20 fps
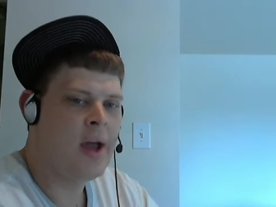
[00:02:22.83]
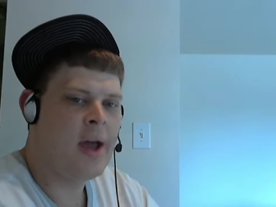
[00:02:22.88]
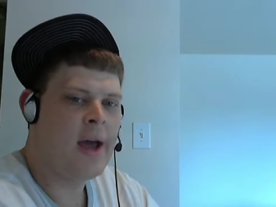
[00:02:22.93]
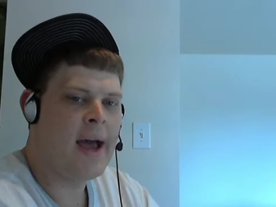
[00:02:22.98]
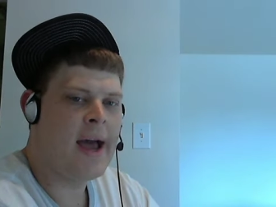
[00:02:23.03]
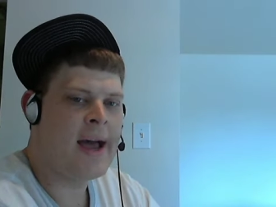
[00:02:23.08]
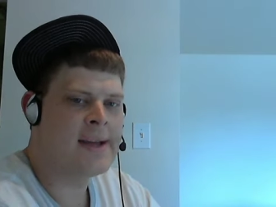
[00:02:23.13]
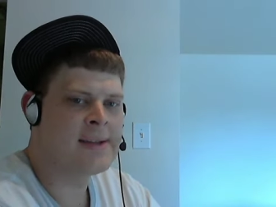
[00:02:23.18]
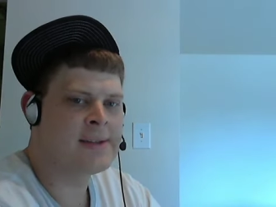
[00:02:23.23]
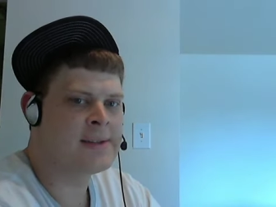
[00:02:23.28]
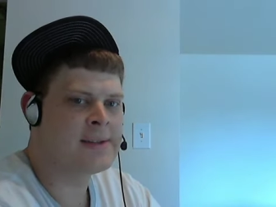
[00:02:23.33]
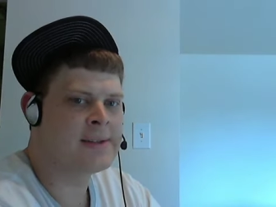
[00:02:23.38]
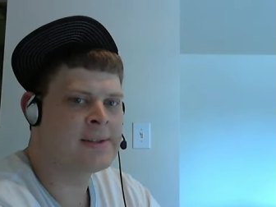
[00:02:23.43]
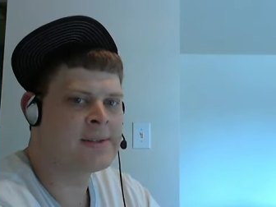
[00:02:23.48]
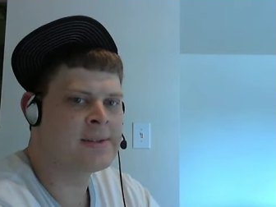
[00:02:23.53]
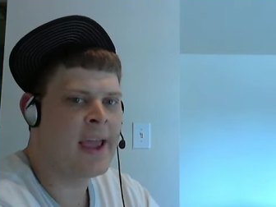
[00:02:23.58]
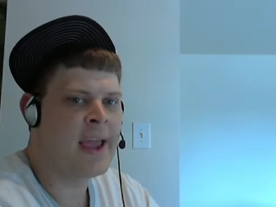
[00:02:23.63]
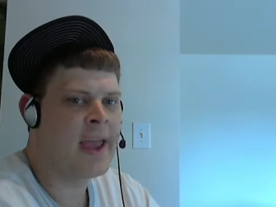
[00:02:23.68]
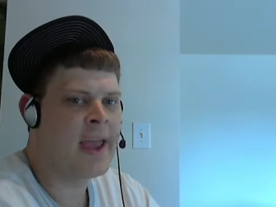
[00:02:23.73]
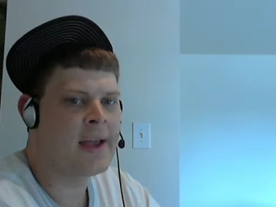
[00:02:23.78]
as it
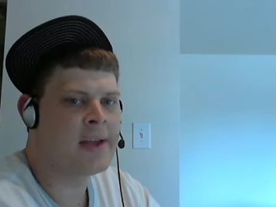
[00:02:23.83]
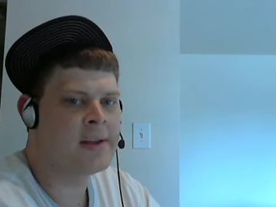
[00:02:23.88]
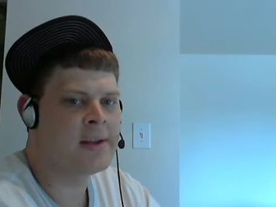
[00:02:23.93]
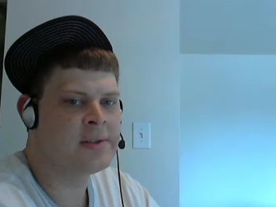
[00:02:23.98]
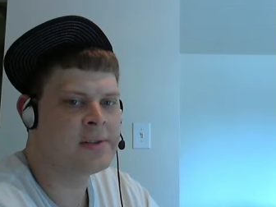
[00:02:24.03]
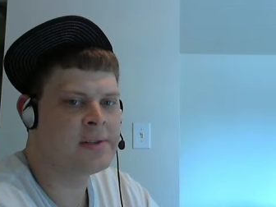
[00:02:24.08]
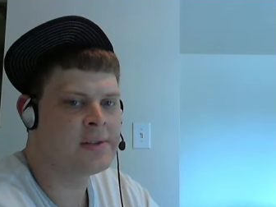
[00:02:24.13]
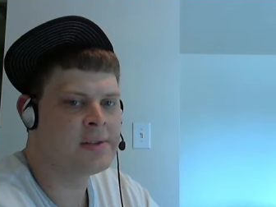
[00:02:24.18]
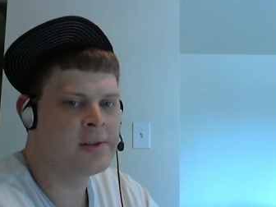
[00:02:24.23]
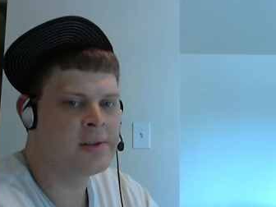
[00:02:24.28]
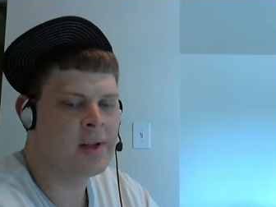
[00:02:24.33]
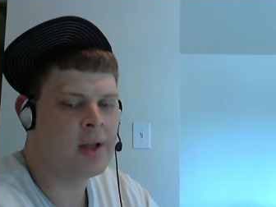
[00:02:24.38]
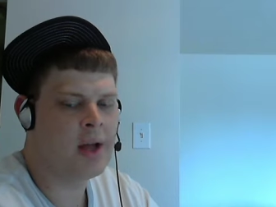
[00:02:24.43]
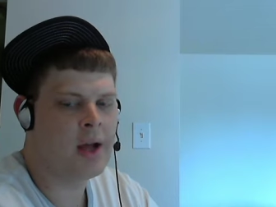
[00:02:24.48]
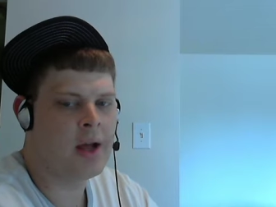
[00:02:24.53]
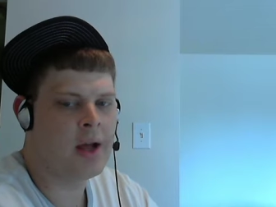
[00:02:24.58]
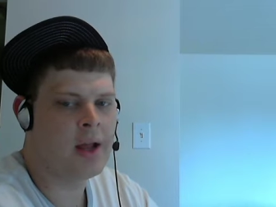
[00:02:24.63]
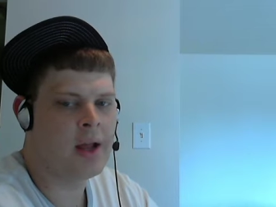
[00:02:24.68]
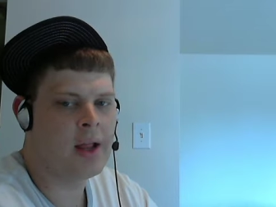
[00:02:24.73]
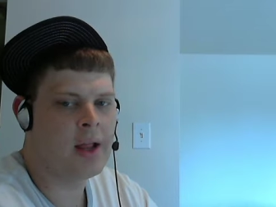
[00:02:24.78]
stands,
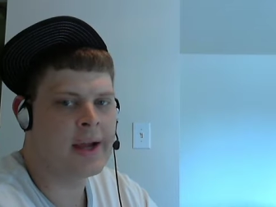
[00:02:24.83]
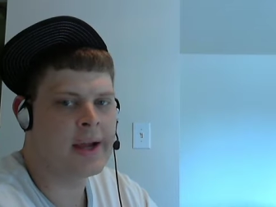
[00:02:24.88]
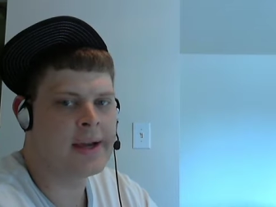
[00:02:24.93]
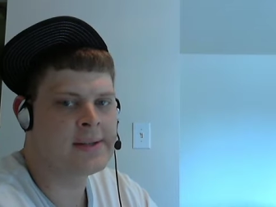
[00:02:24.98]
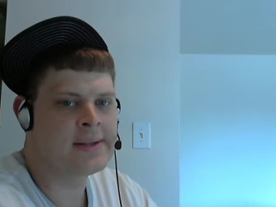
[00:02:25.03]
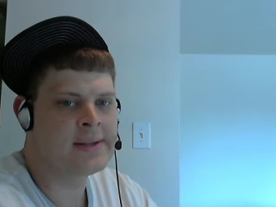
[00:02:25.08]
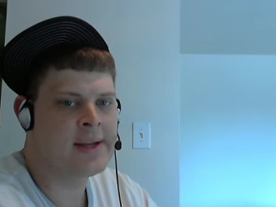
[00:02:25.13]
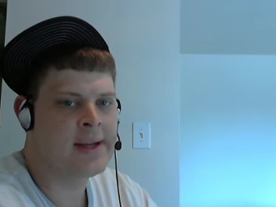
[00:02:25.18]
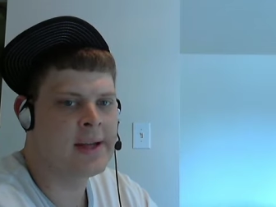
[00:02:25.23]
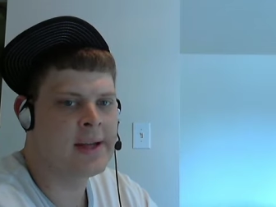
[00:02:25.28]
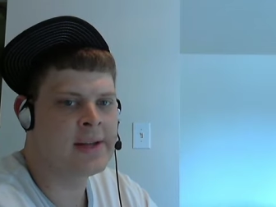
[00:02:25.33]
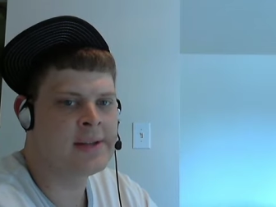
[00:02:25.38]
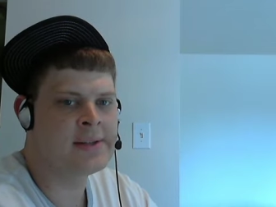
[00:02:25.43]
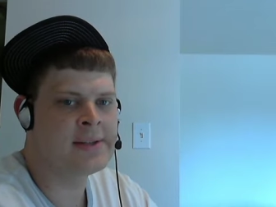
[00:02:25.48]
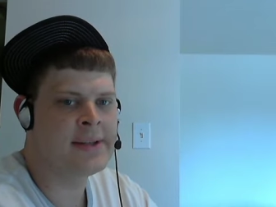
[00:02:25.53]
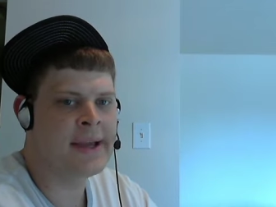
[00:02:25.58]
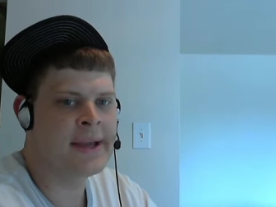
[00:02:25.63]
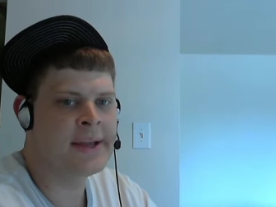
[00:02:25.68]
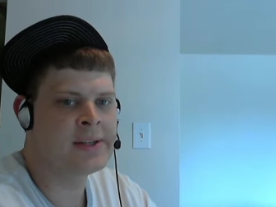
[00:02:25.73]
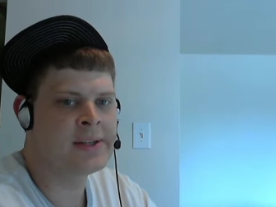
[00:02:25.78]
uh, like I said, he
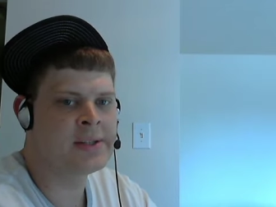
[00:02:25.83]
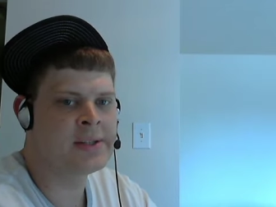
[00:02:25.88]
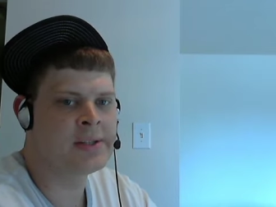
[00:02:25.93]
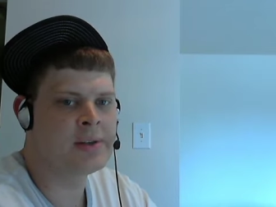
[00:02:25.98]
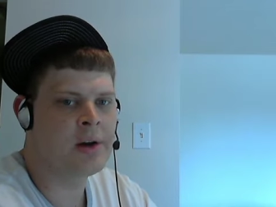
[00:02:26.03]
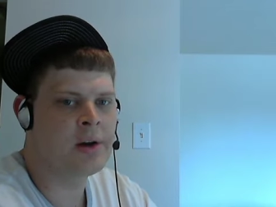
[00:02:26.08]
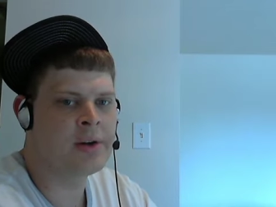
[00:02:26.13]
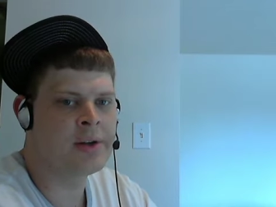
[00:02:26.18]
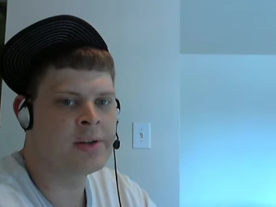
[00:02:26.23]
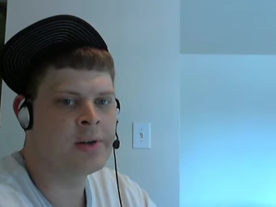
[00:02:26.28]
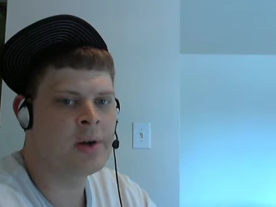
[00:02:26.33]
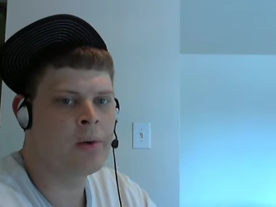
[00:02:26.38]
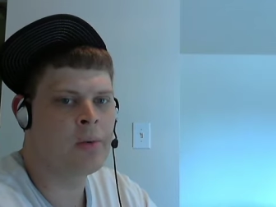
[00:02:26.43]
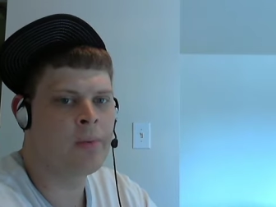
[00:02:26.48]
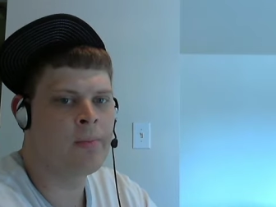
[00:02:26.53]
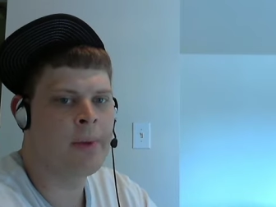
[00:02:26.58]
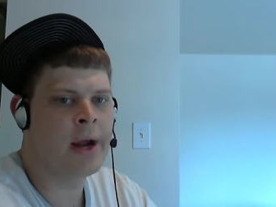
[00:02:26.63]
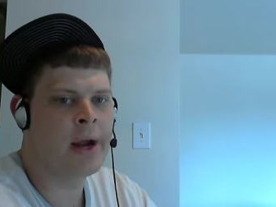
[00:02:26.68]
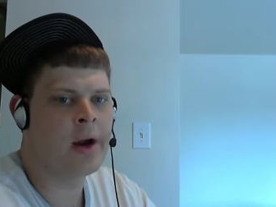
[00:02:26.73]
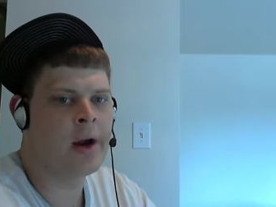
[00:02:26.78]
stands on his
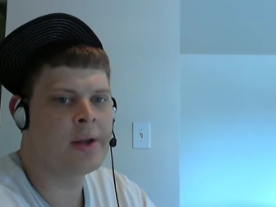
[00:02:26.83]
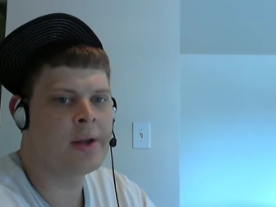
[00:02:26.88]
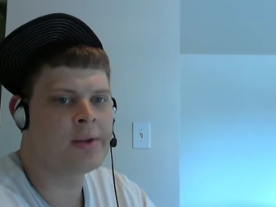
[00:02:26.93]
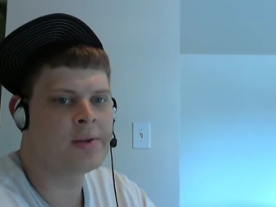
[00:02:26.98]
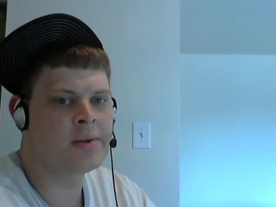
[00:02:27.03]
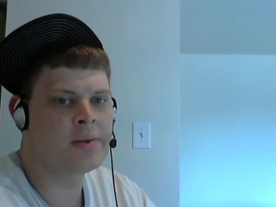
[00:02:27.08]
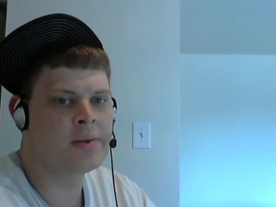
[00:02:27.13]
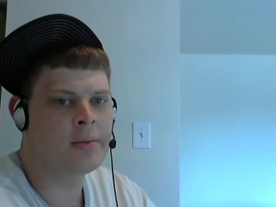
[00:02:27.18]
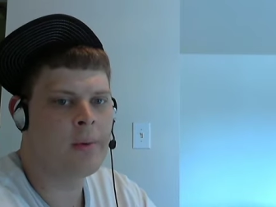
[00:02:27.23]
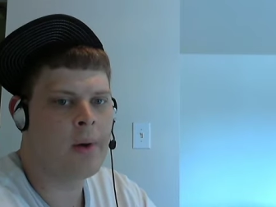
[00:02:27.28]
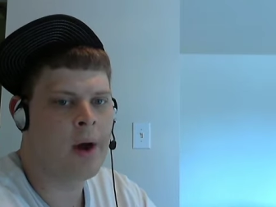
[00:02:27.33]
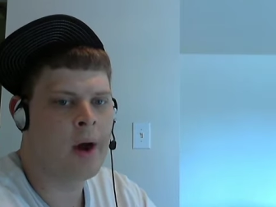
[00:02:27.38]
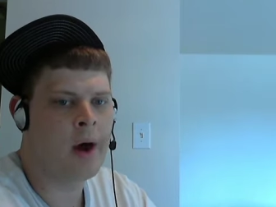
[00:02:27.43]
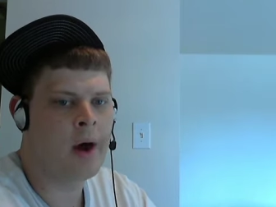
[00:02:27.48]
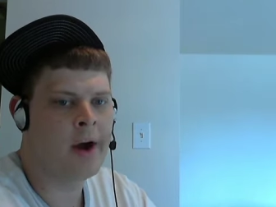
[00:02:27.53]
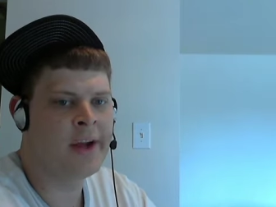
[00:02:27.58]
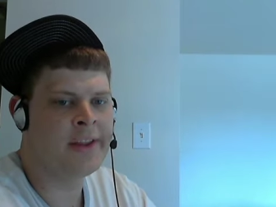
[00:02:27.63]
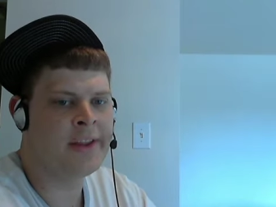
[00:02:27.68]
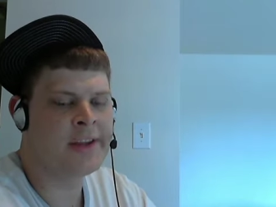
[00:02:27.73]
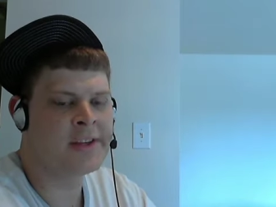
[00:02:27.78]
own merits
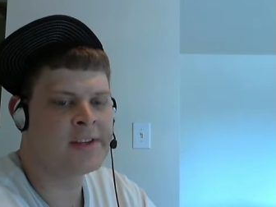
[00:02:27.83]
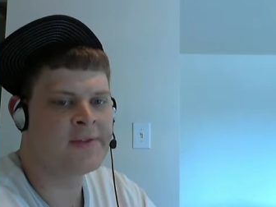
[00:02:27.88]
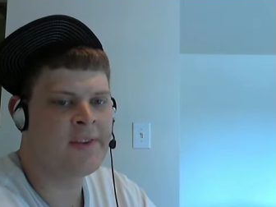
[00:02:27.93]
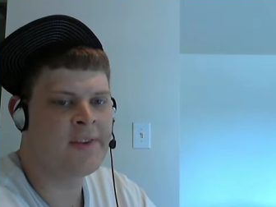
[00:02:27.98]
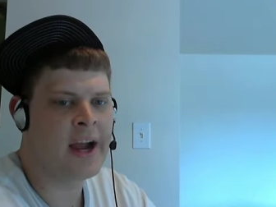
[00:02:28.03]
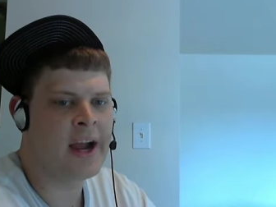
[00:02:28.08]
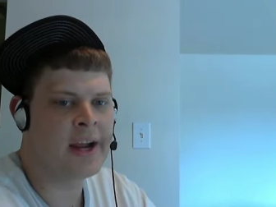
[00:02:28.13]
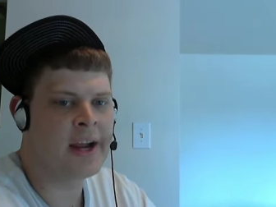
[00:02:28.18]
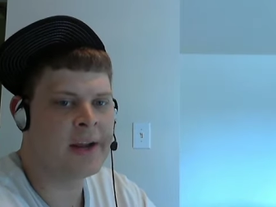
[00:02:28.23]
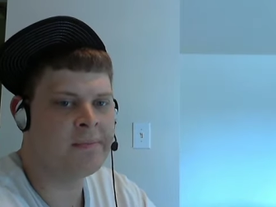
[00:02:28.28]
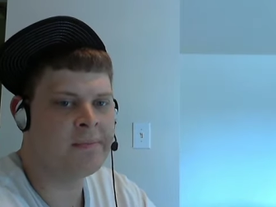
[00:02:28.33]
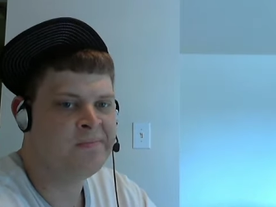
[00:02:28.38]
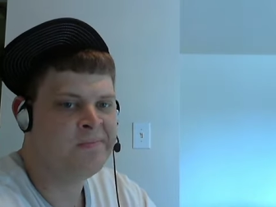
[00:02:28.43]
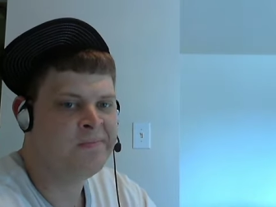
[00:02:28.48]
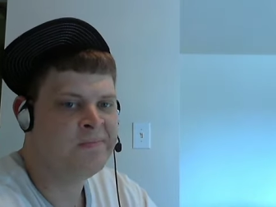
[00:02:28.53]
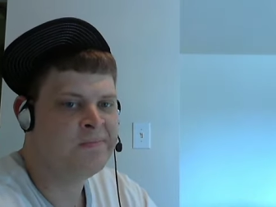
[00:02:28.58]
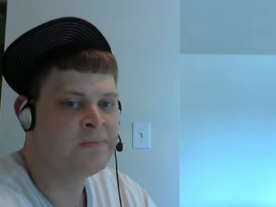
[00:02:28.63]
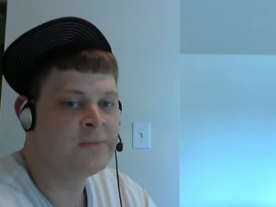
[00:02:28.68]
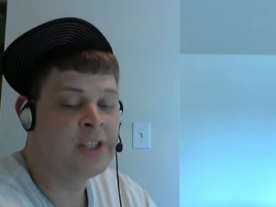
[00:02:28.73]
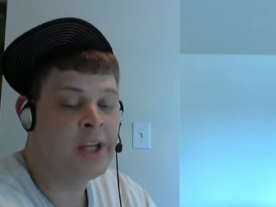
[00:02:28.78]
uh, in this fight.